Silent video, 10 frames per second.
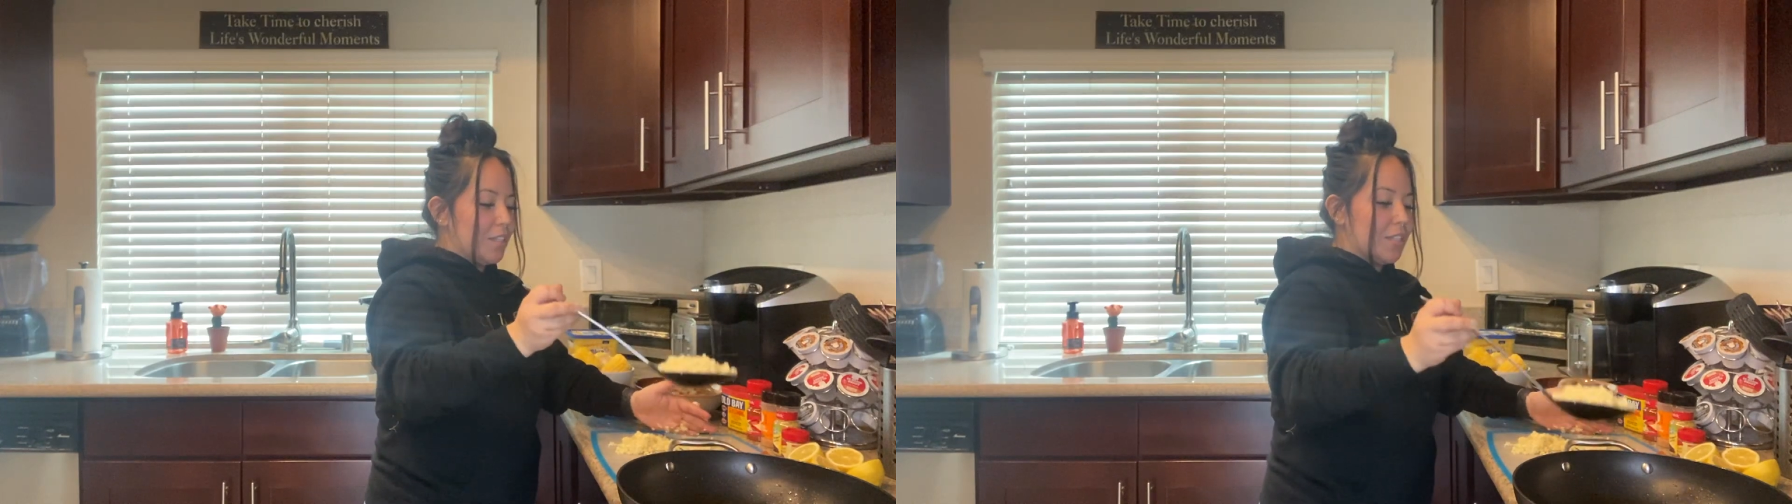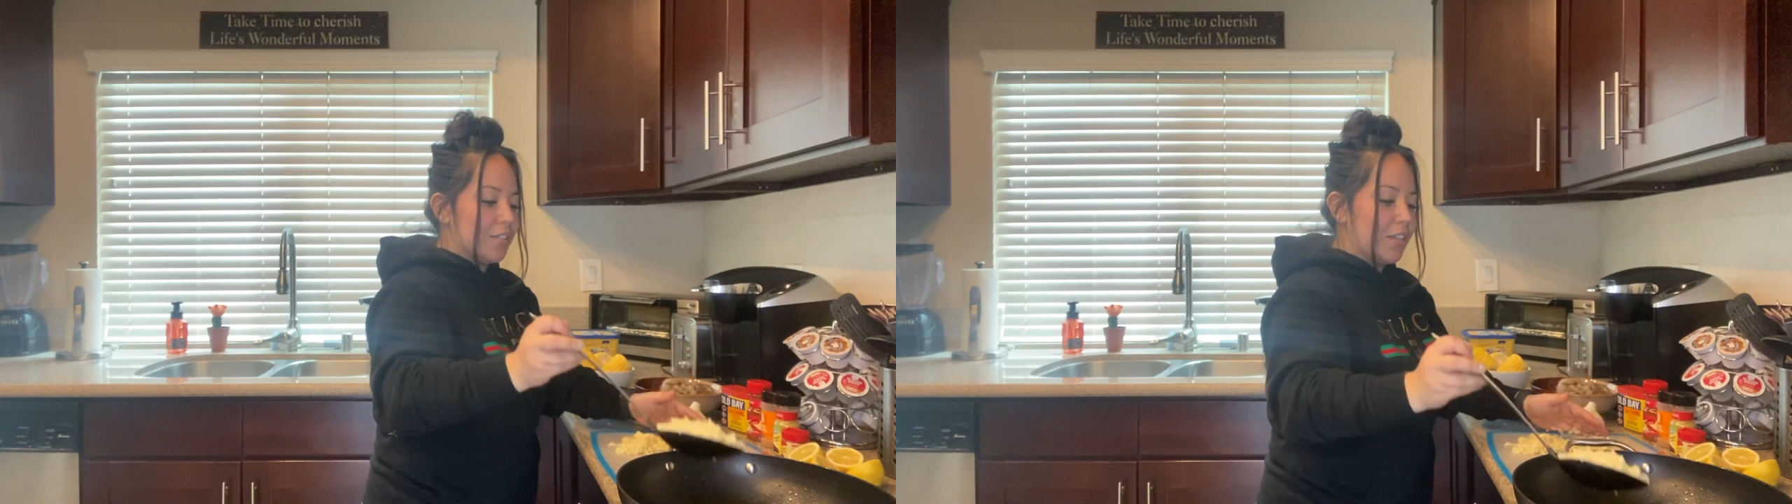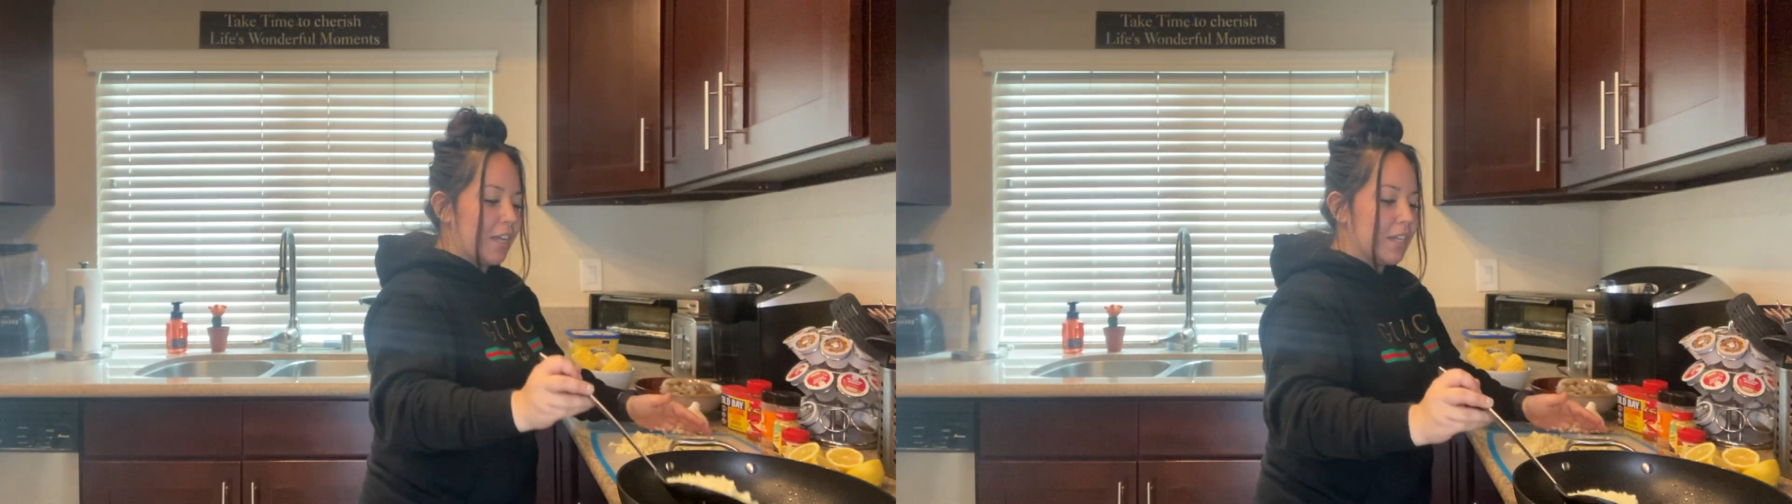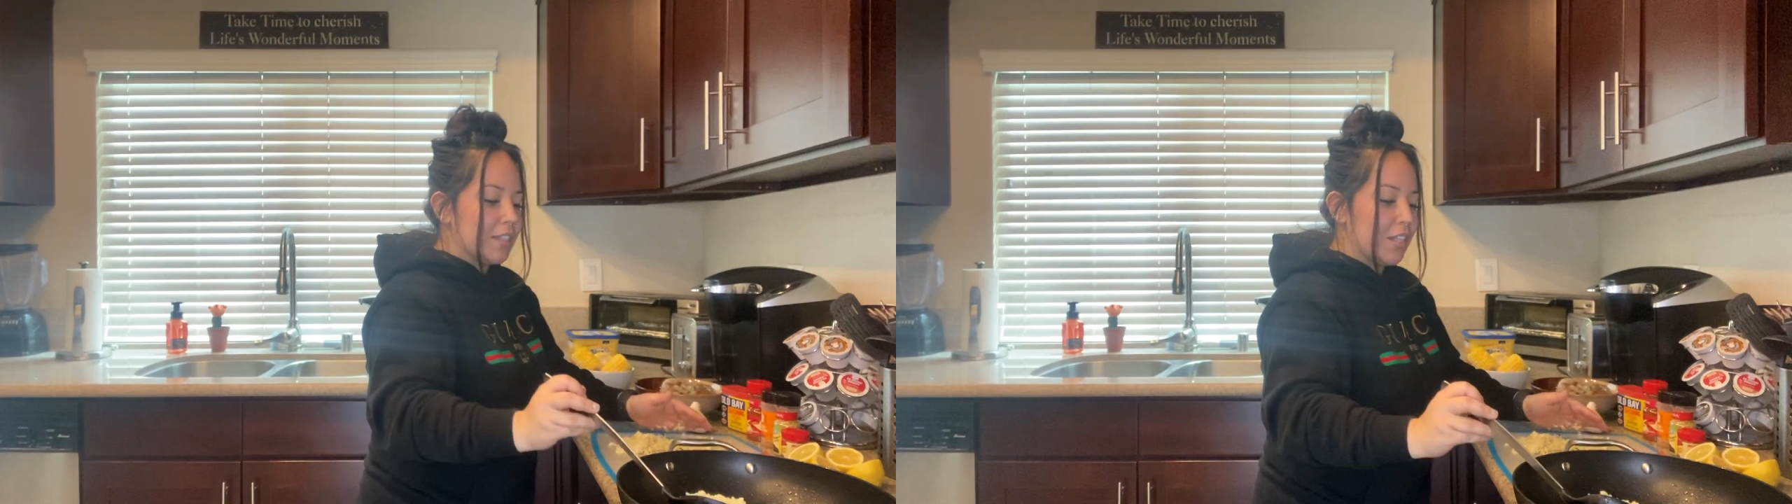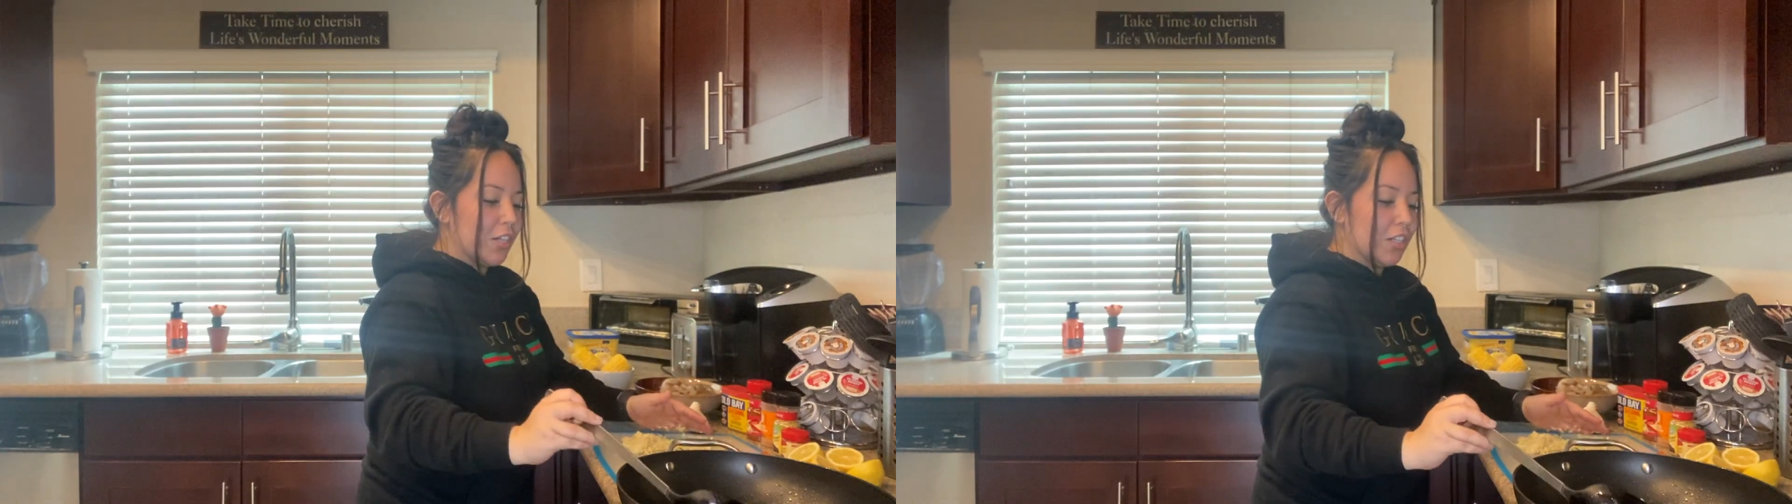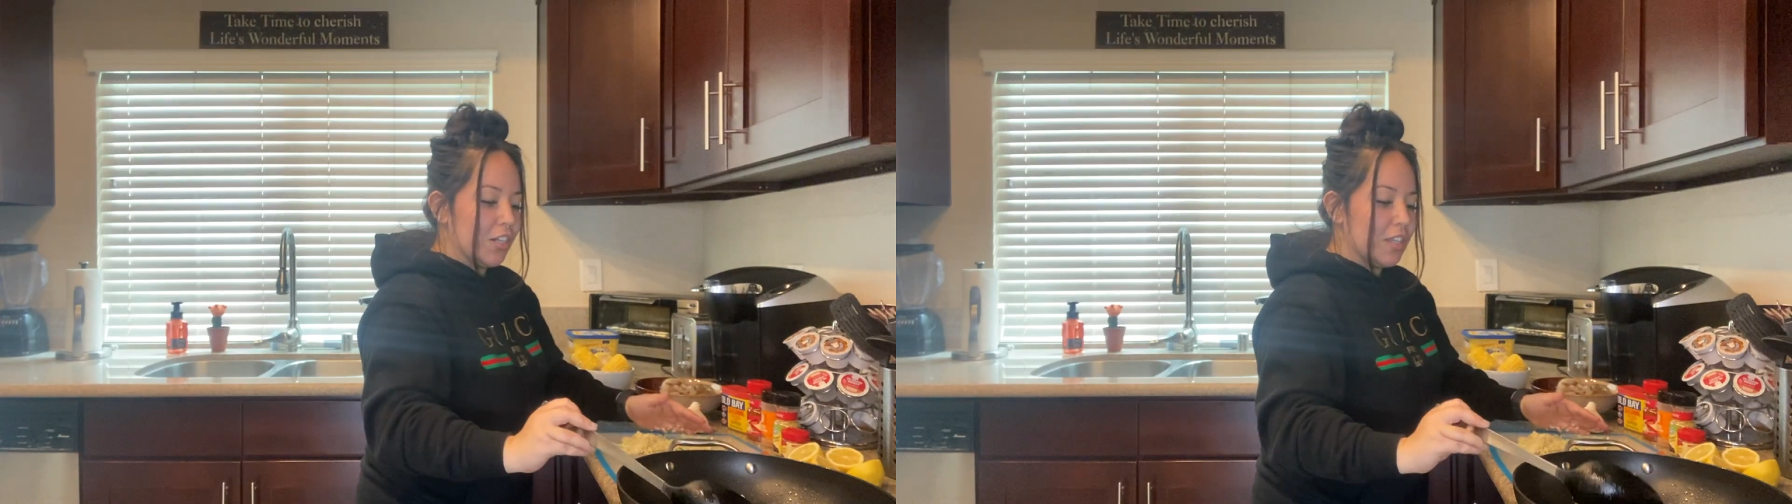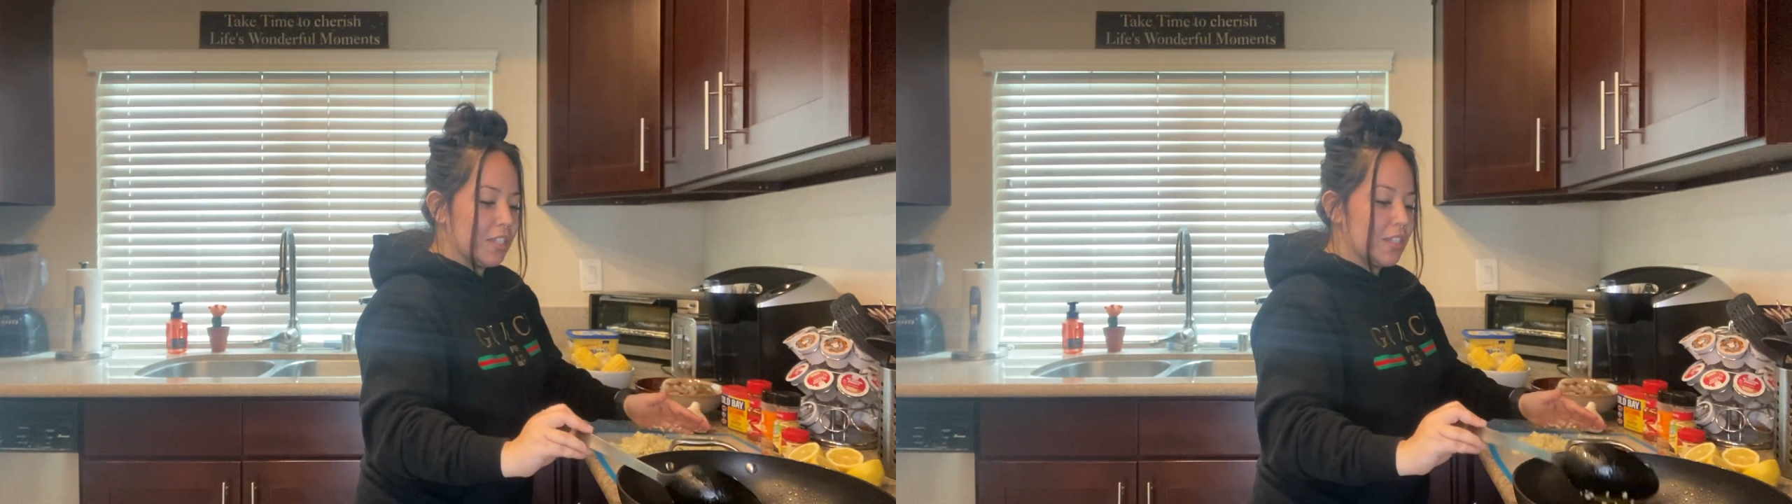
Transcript: So like I said earlier, this